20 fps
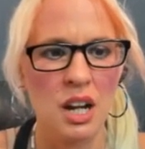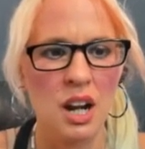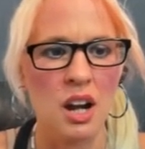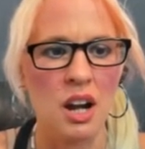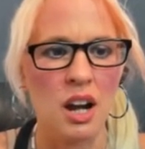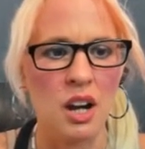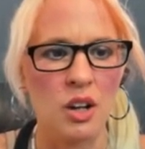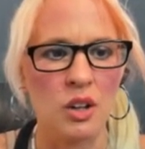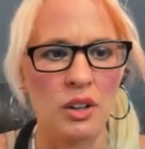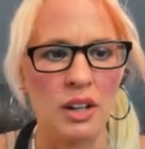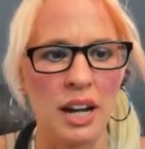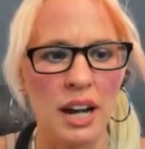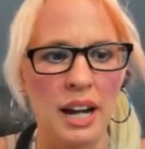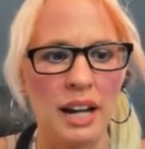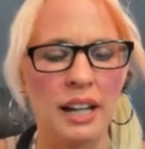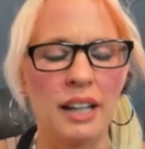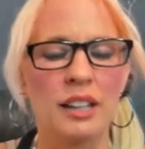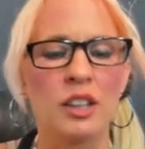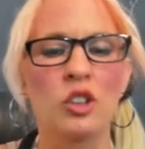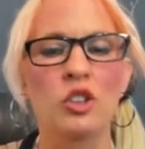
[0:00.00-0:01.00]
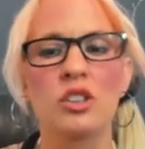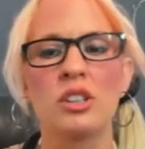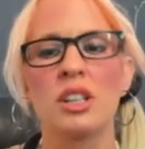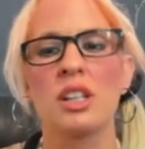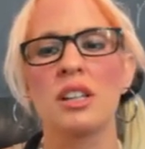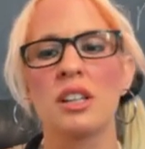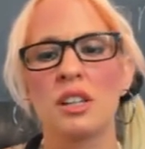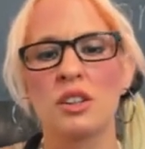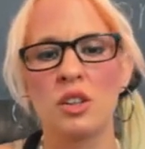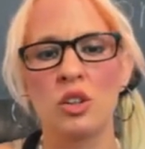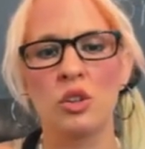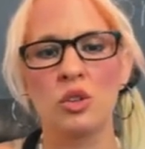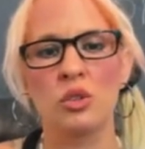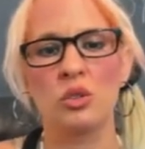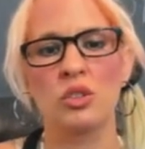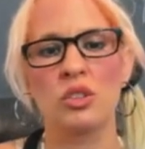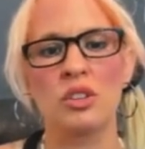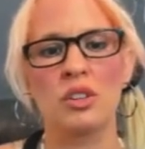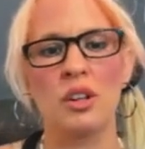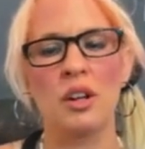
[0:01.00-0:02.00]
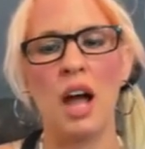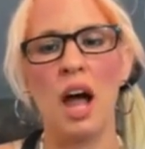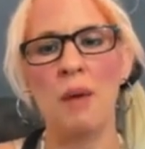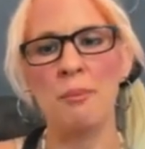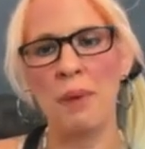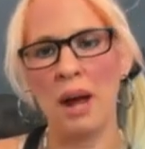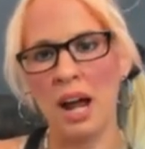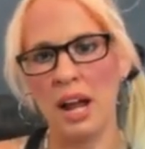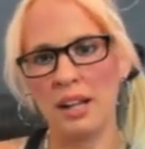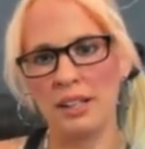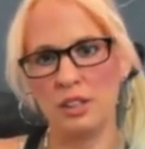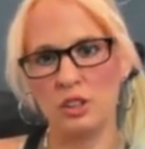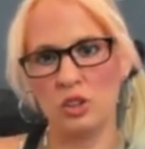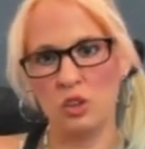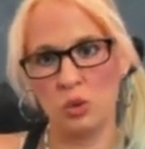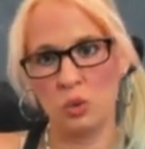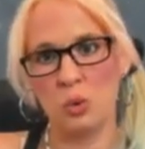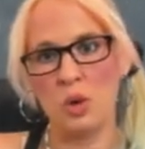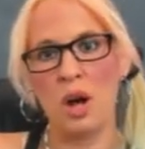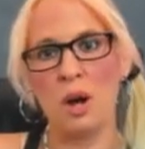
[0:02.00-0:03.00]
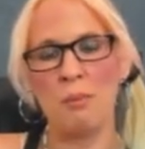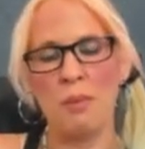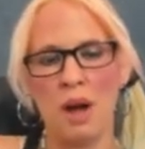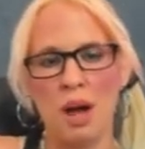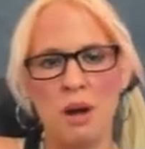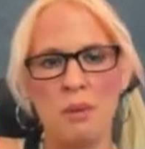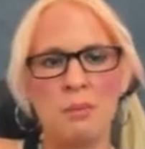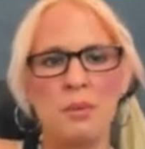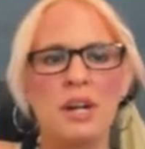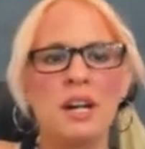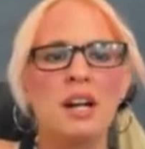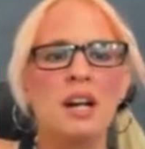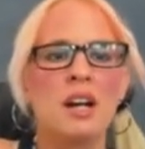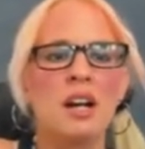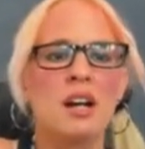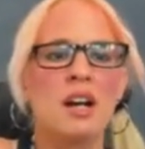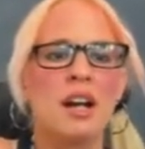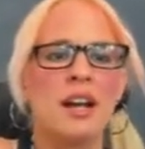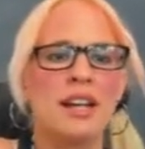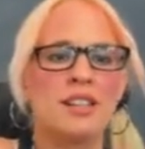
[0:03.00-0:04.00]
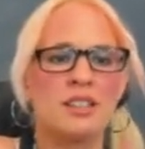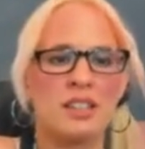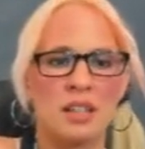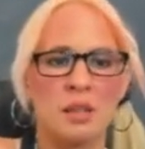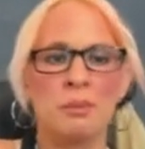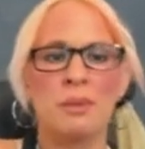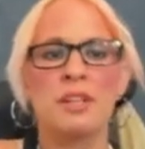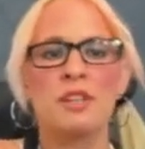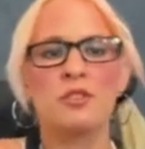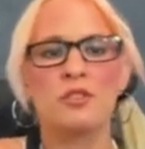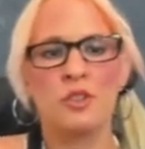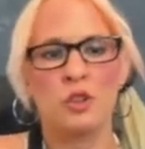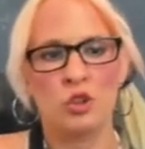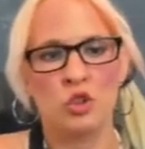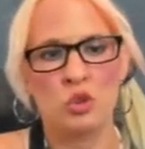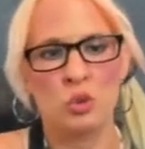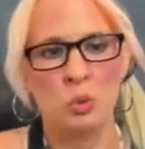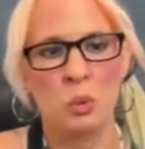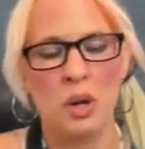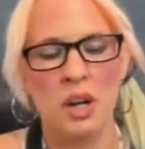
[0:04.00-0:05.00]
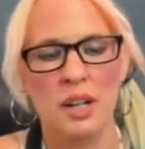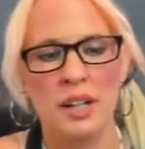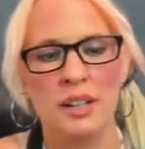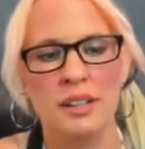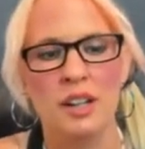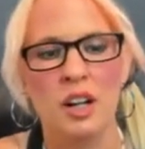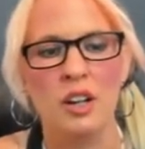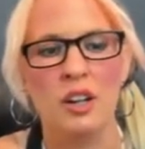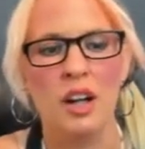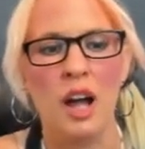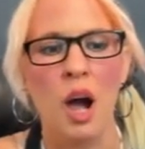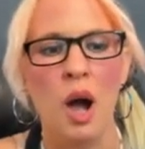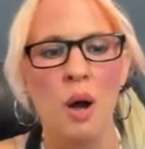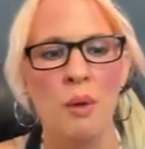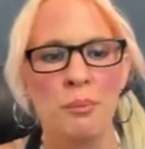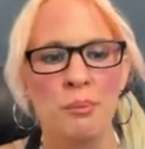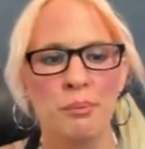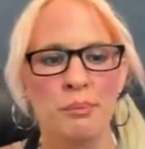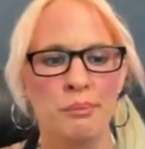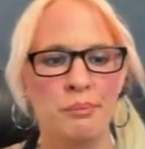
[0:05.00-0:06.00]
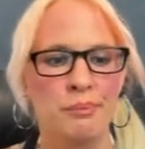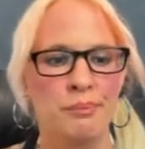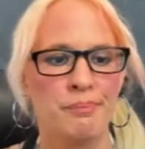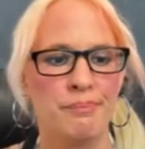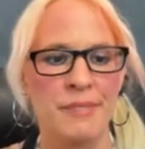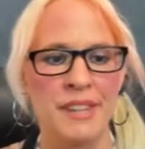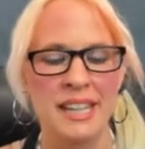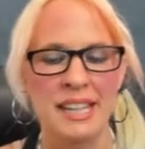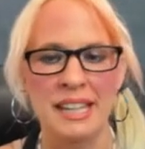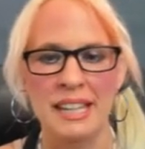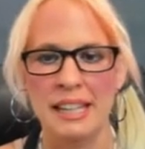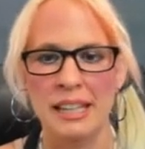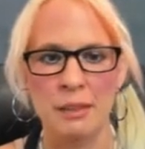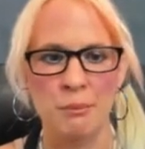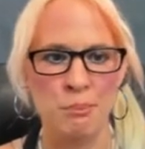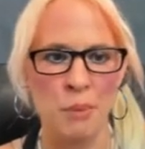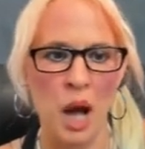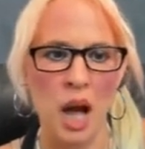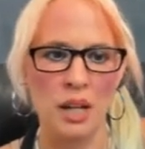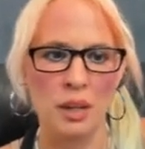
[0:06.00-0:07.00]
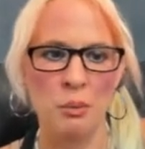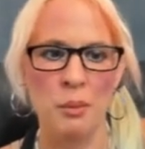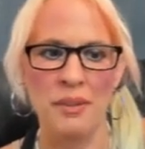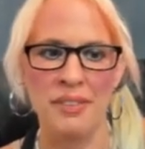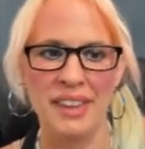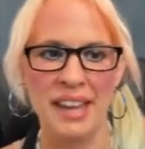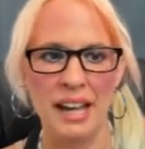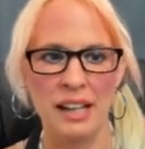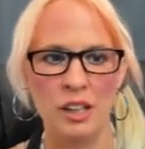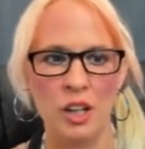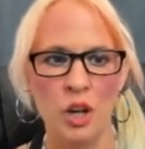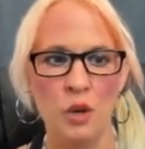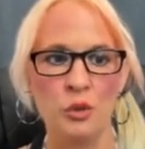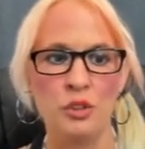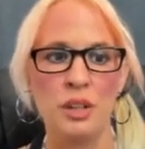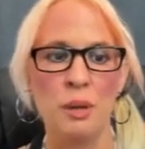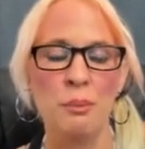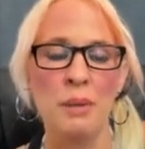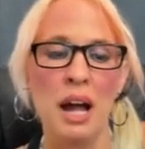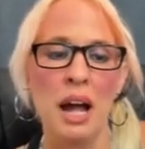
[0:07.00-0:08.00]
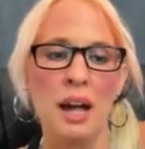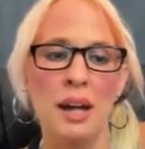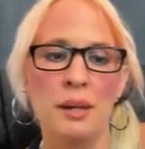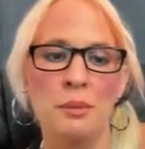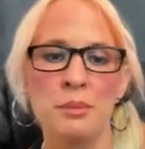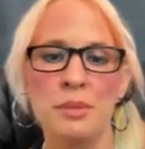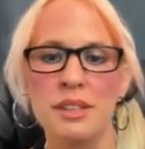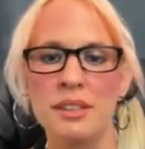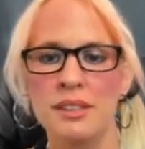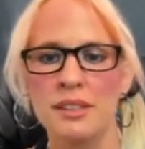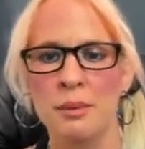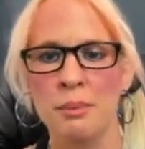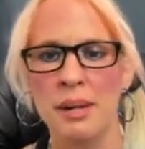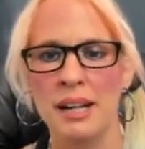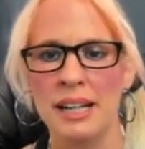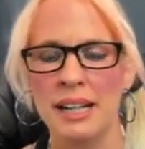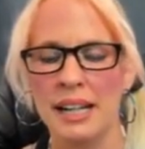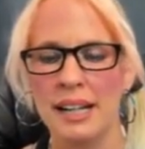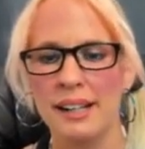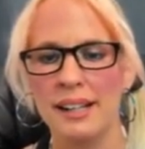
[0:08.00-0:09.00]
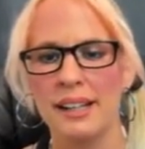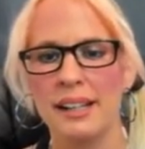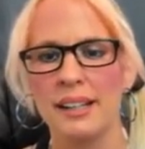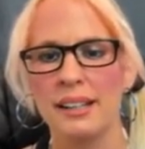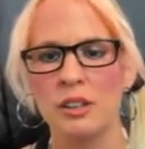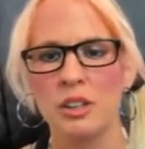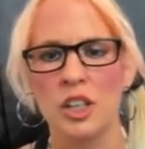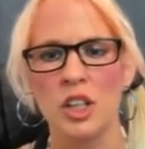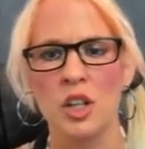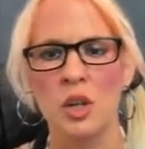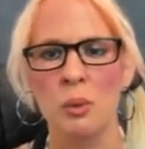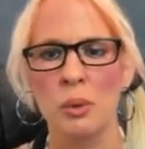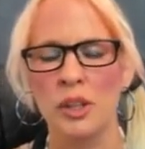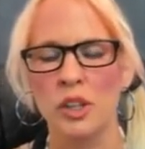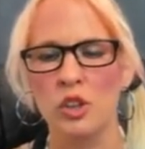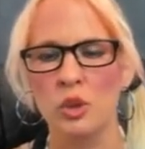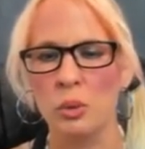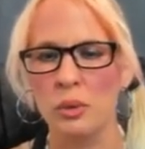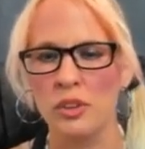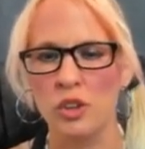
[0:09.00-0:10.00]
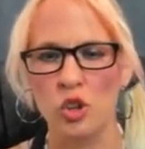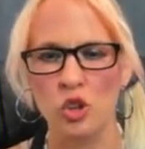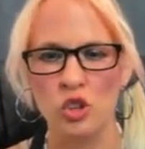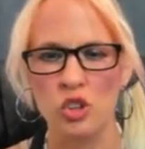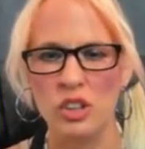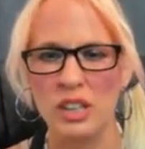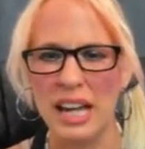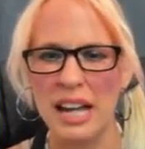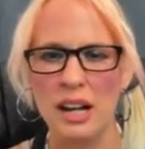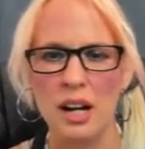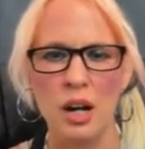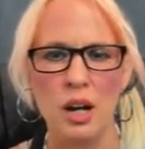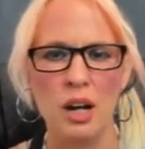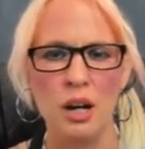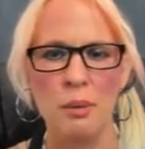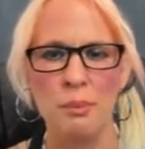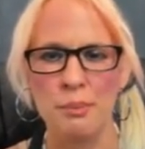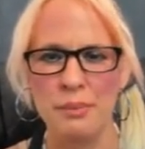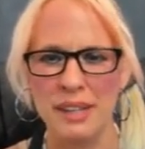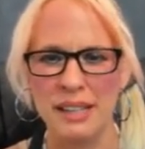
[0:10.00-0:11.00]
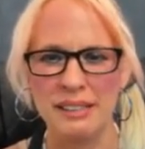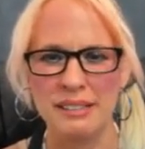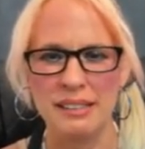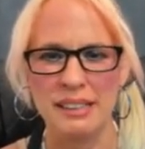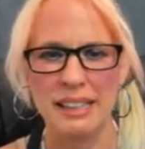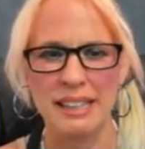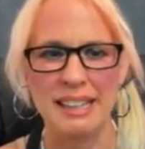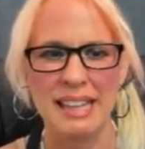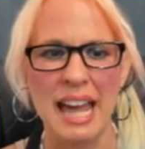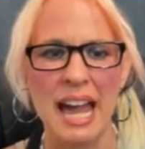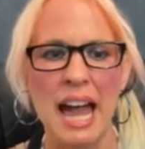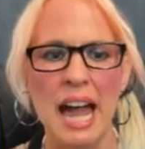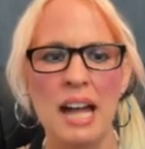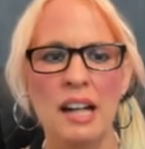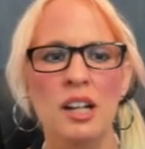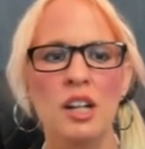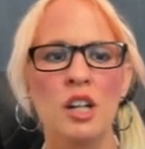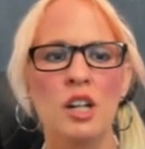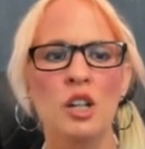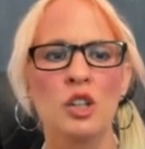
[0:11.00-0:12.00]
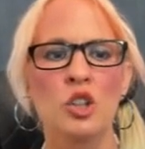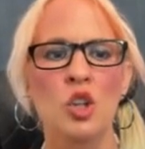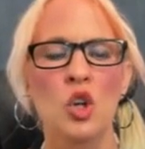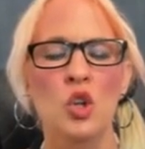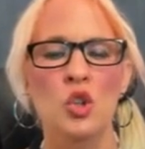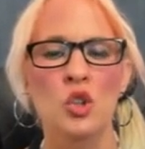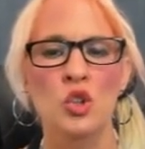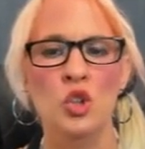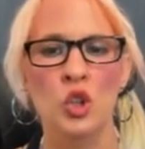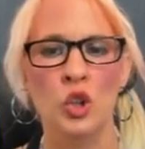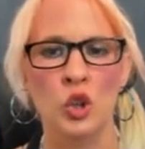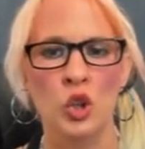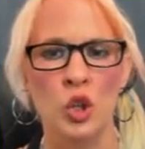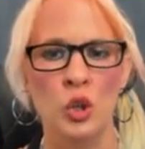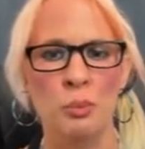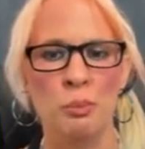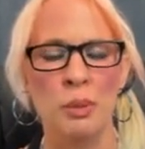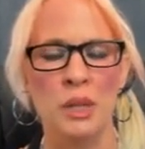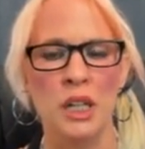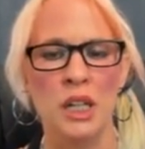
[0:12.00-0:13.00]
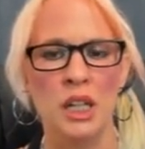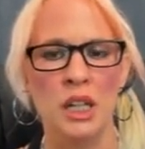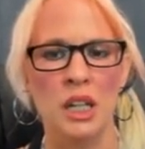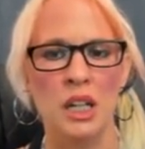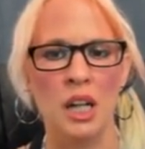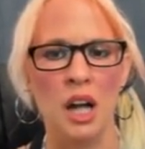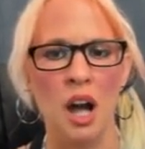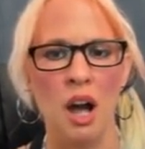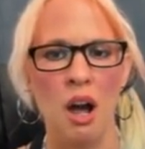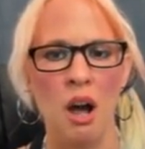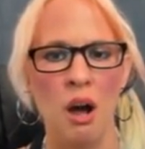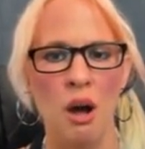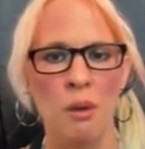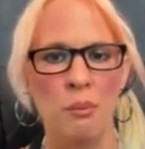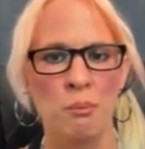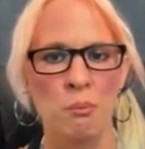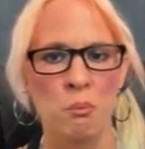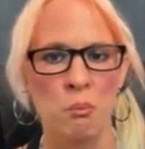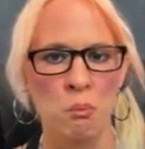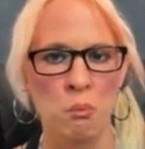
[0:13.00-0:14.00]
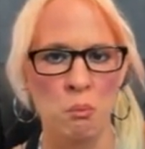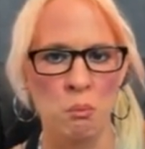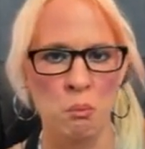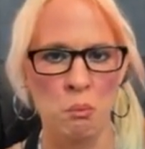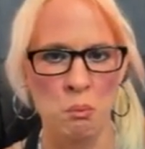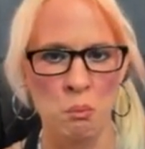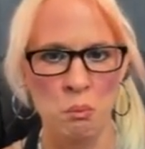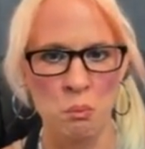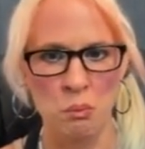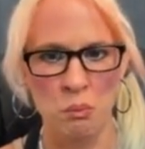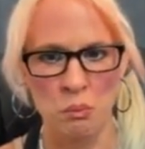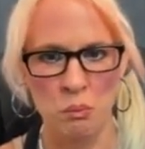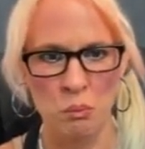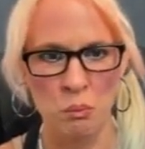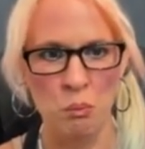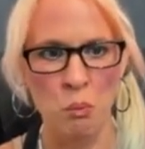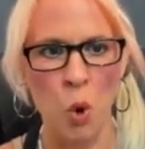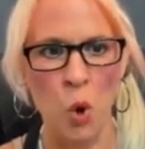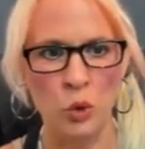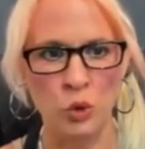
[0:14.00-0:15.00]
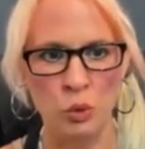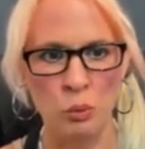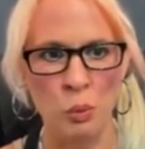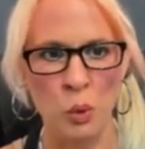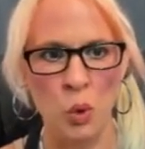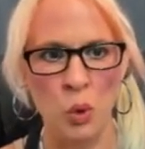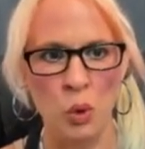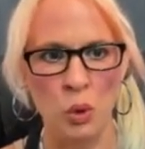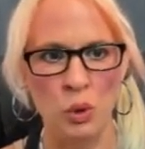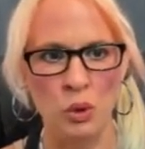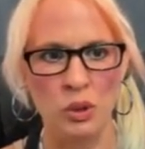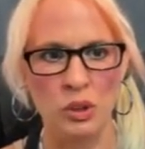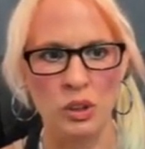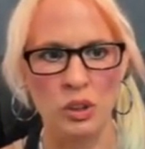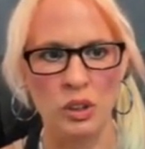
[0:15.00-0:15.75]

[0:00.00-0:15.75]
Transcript: Okay, and you'll see that there's, on mine, two come up. It's going to be the first one, the bottom one, the LO. Sometimes, depending on, what you do with your setup, things like that, there could be multiple